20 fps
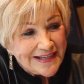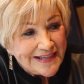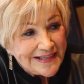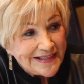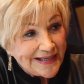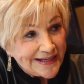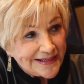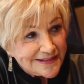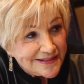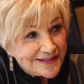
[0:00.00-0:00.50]

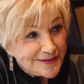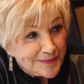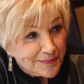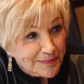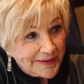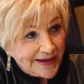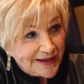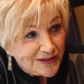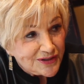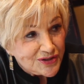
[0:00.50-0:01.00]
Yes, the
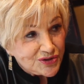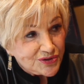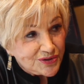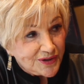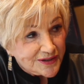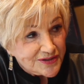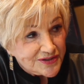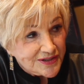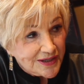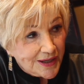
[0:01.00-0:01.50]
Palace
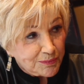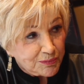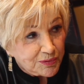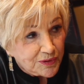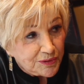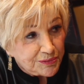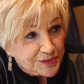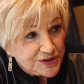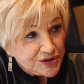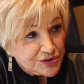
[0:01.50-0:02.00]
Truck Stop,
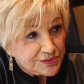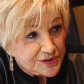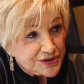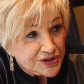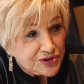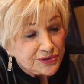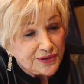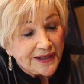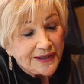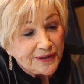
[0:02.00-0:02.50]
where we
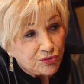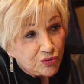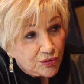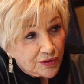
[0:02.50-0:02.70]
treat you like